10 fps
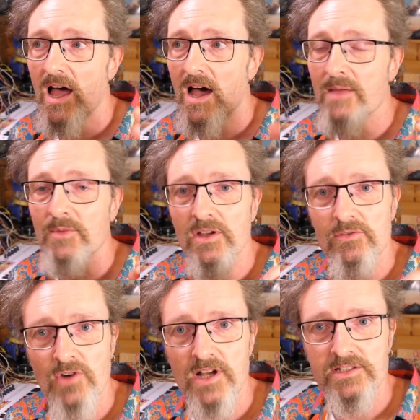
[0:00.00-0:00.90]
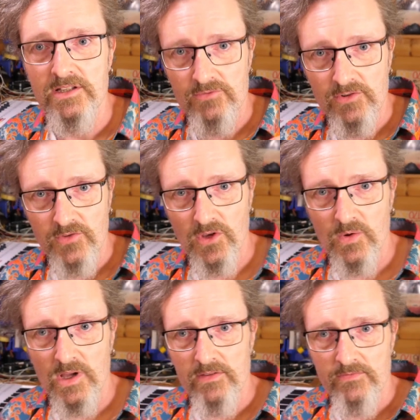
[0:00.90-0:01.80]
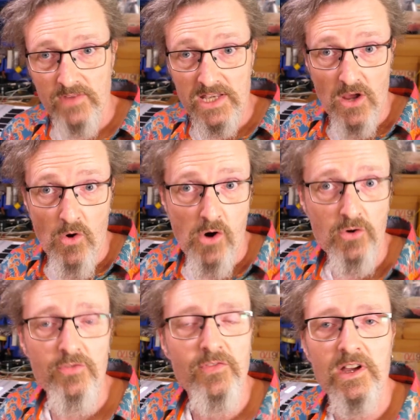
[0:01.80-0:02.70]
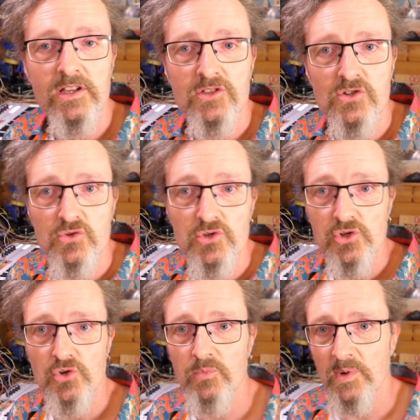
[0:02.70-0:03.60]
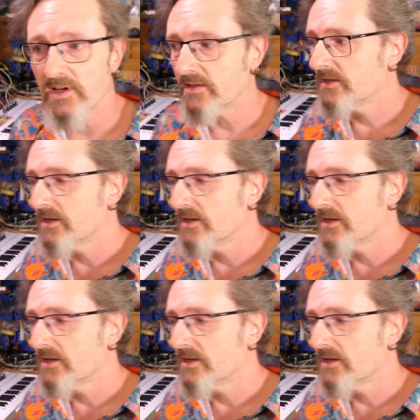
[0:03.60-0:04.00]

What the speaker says: I'm a writer, reviewer, videographer, YouTuber